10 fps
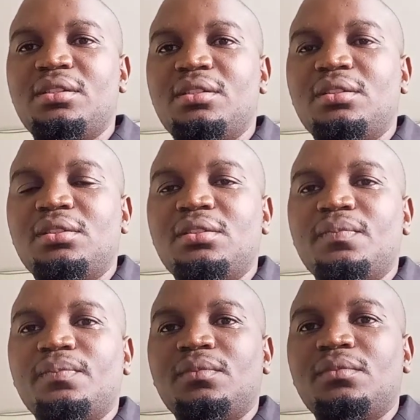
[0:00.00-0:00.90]

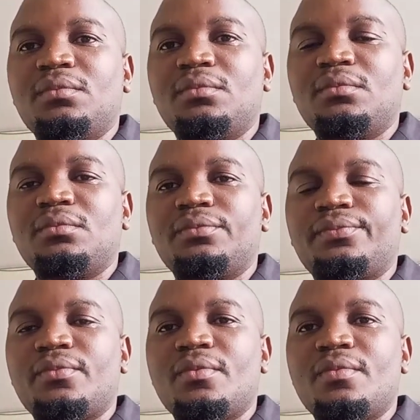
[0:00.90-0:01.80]

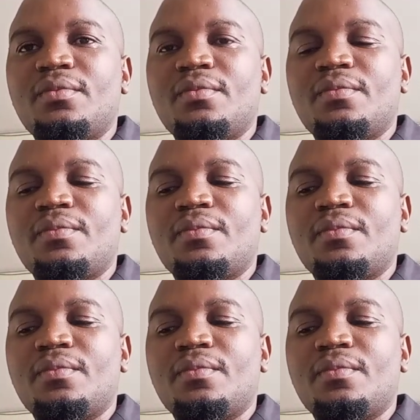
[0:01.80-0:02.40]
(no one is talking)